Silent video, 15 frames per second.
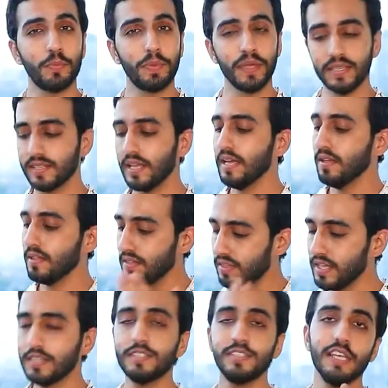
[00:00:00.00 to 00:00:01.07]
rupees,
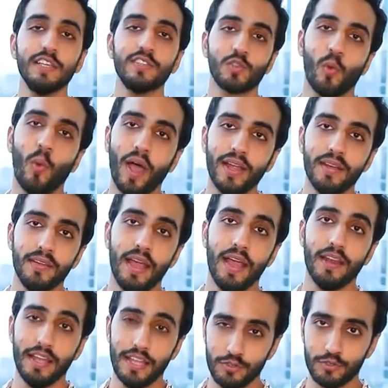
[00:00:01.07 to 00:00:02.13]
this is quite
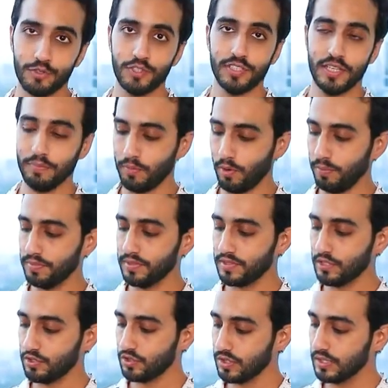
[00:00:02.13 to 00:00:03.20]
an interesting
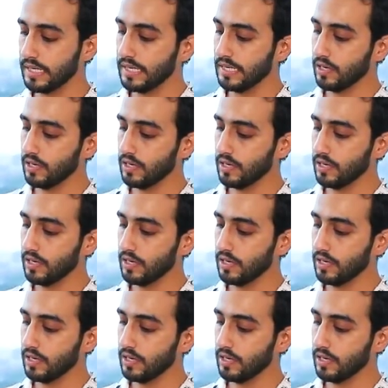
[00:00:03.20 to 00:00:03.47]
proposition.